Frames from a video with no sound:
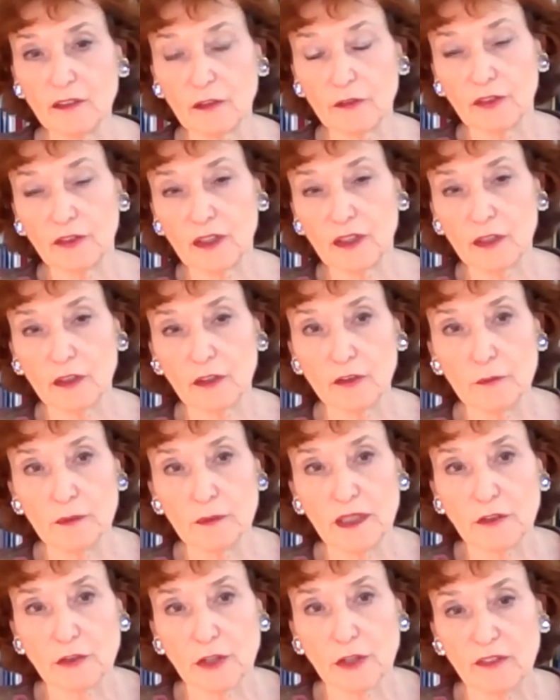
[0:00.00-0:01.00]
of the
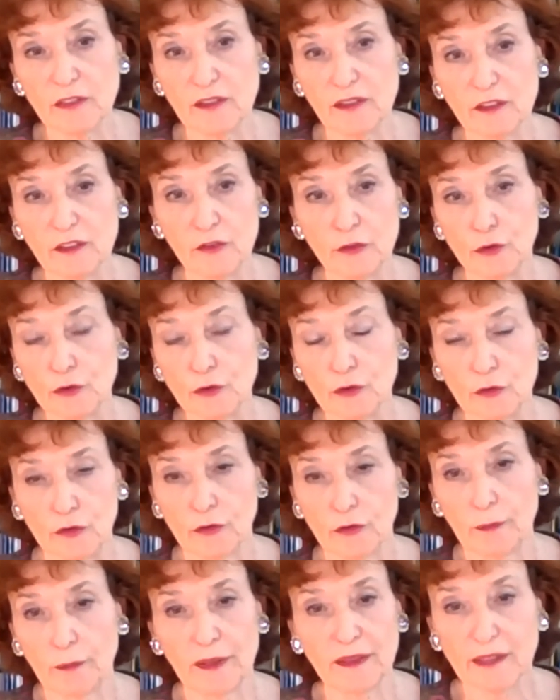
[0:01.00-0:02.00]
economic crisis due to
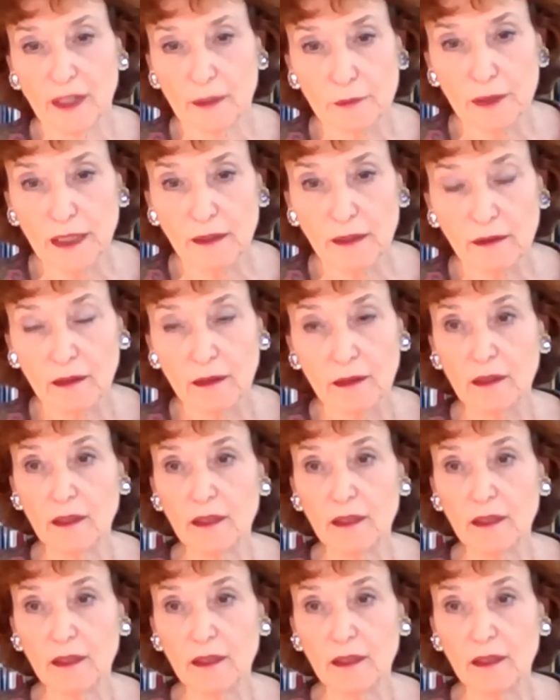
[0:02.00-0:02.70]
the pandemic,